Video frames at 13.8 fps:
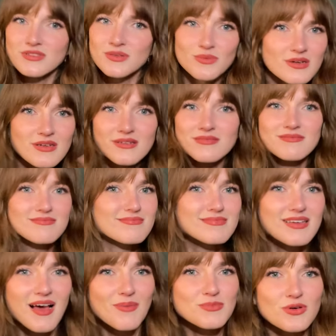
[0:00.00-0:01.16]
Do you want
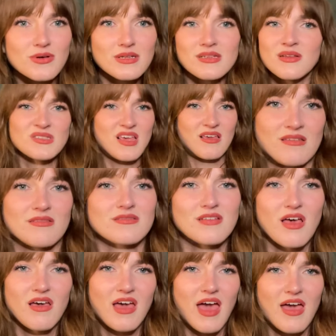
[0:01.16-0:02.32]
to come join? And I was like,
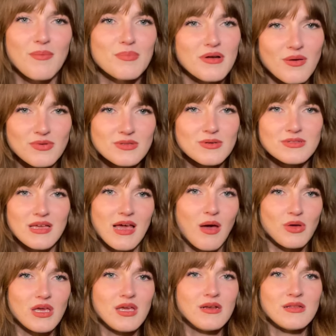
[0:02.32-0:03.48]
okay. But I was supposed to hang out
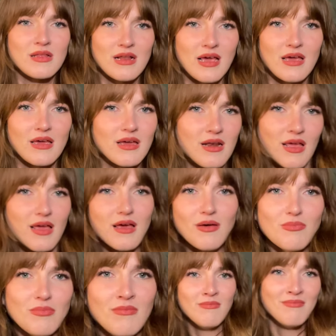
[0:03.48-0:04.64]
with Keenan that day. Can he come?
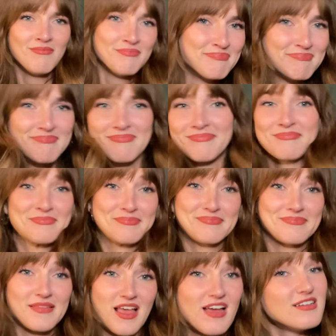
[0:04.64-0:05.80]

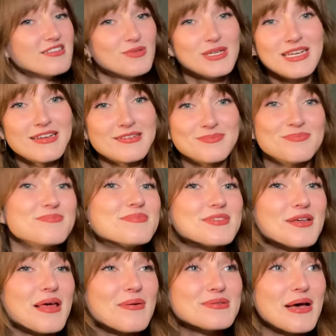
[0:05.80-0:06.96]
And we did. So
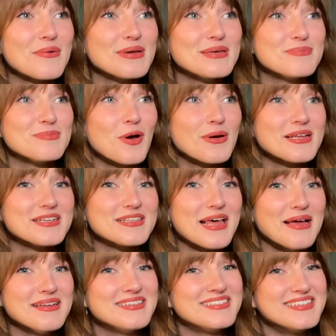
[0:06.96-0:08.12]
that was how we got into that.